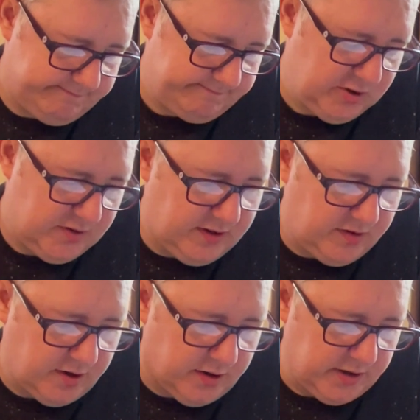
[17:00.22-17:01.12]
not
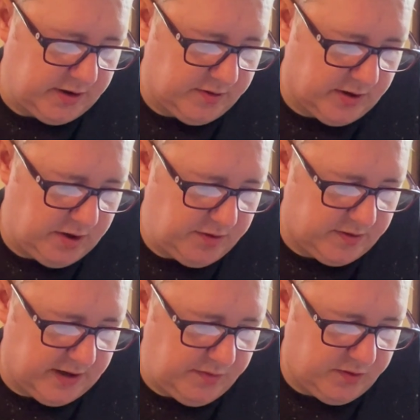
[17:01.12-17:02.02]
disheartening, because I know
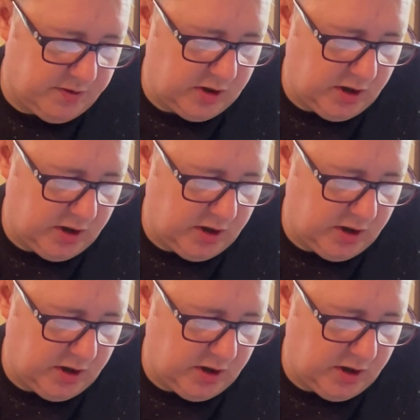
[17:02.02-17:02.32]
Steve's doing a